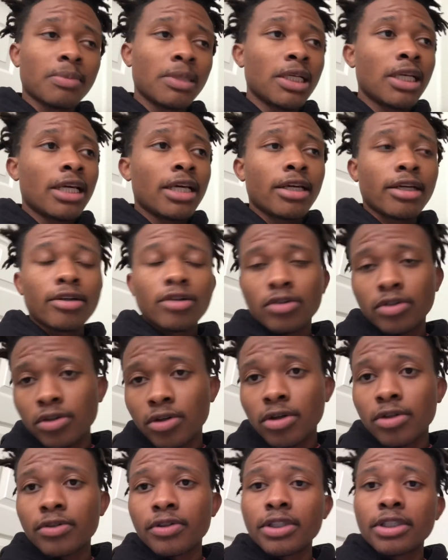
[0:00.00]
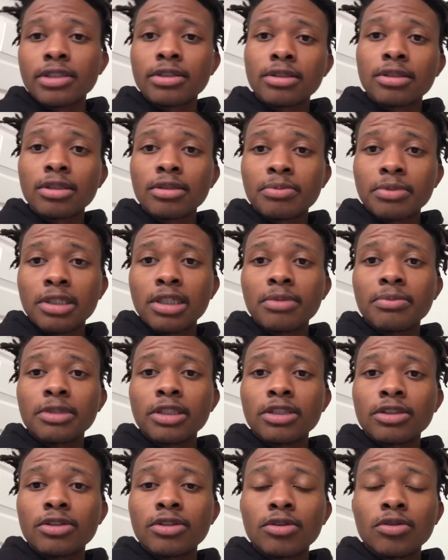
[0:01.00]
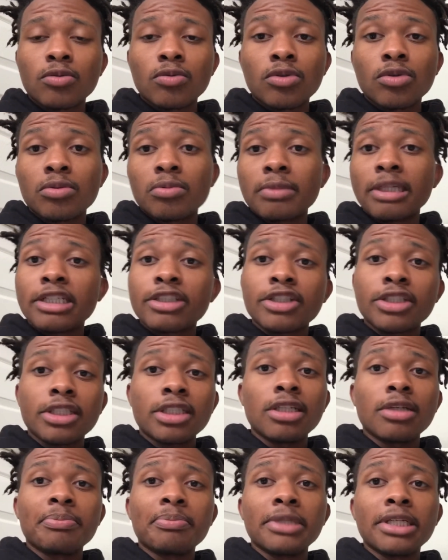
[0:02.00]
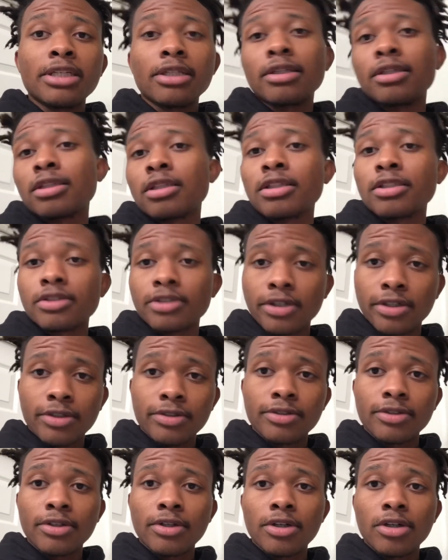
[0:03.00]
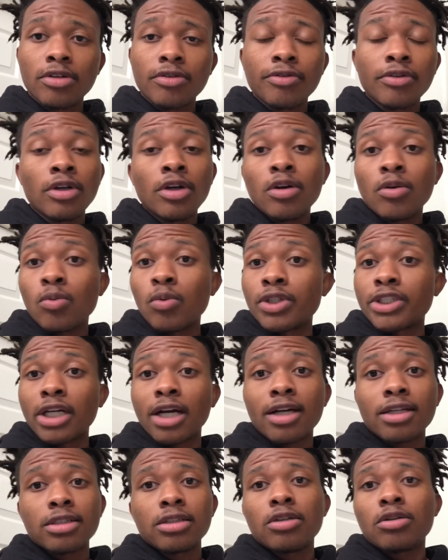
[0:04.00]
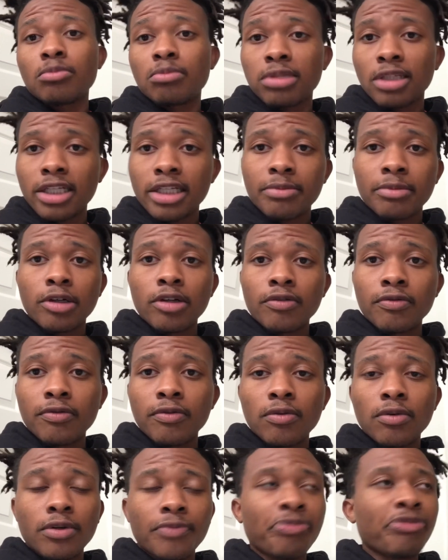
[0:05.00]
and her daughter ends up coming into the room and she immediately turns it off, which I don't blame her for.